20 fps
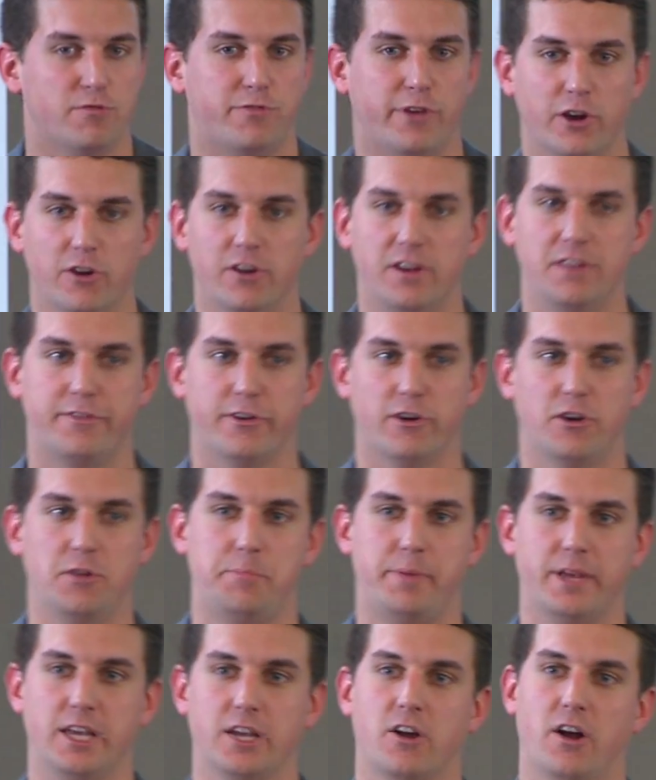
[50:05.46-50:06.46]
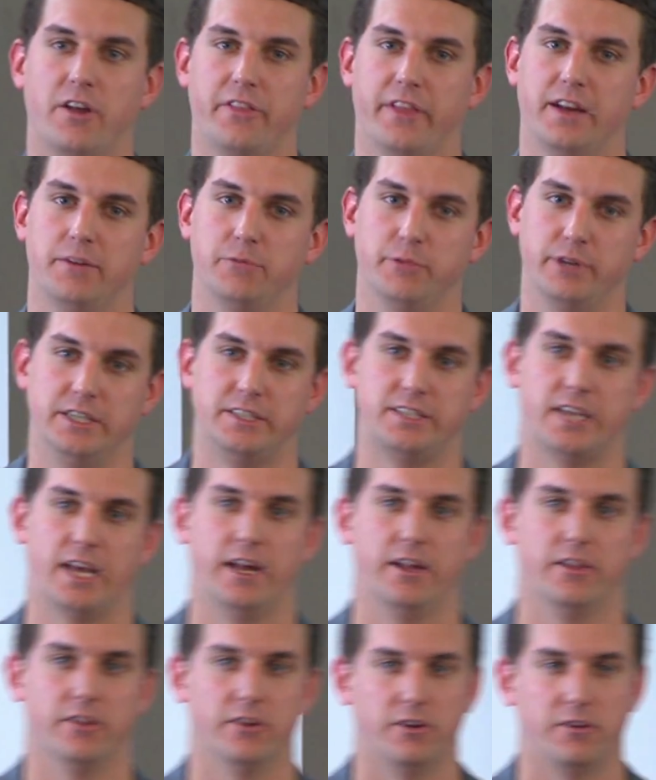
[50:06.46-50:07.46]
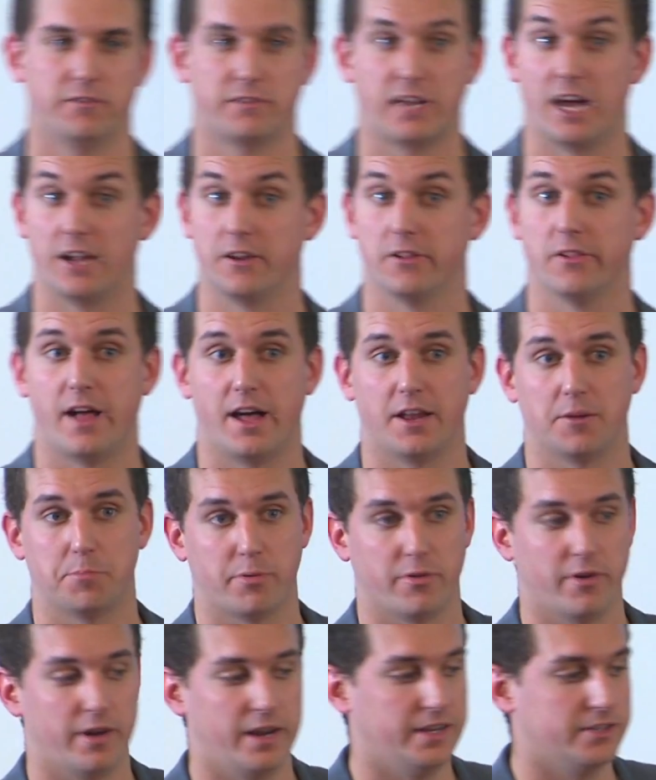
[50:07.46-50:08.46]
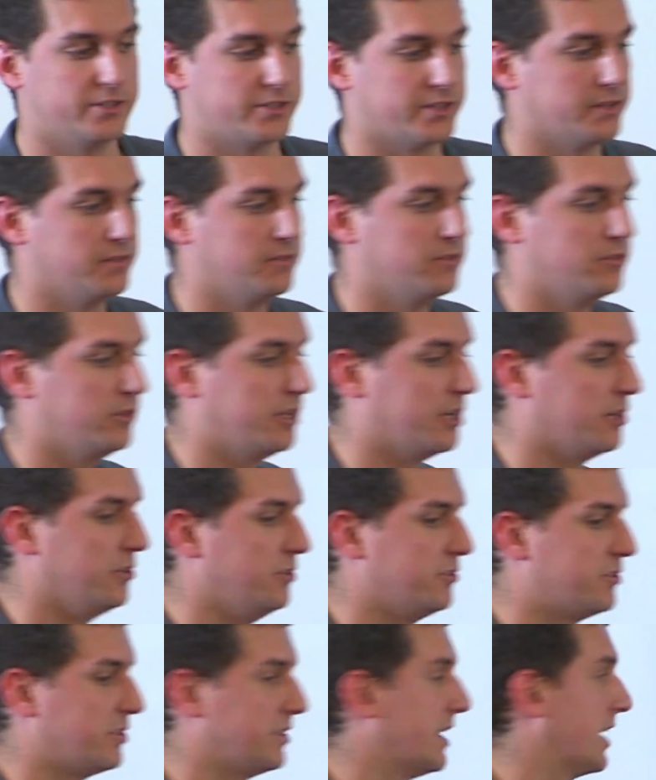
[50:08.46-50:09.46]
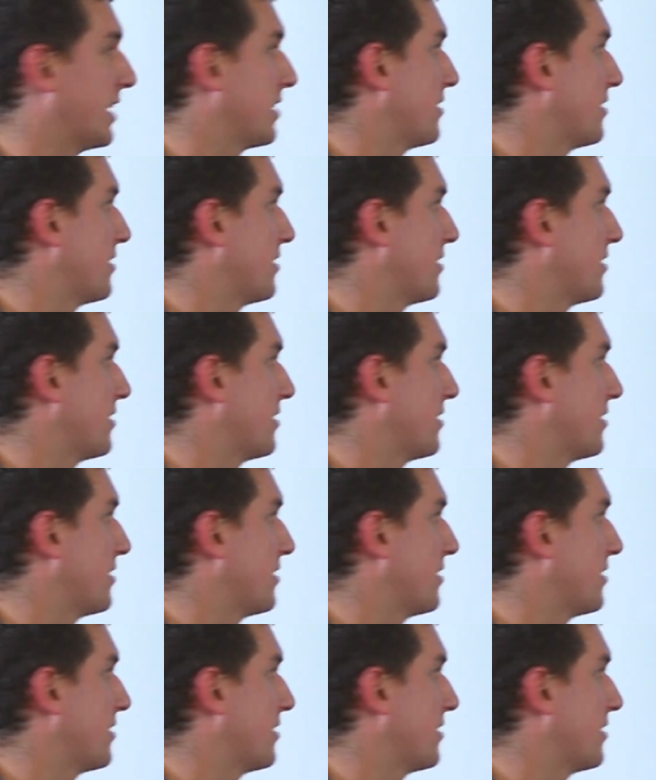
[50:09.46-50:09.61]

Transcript: Very, very big online retailer, gotten a lot of praise on their use of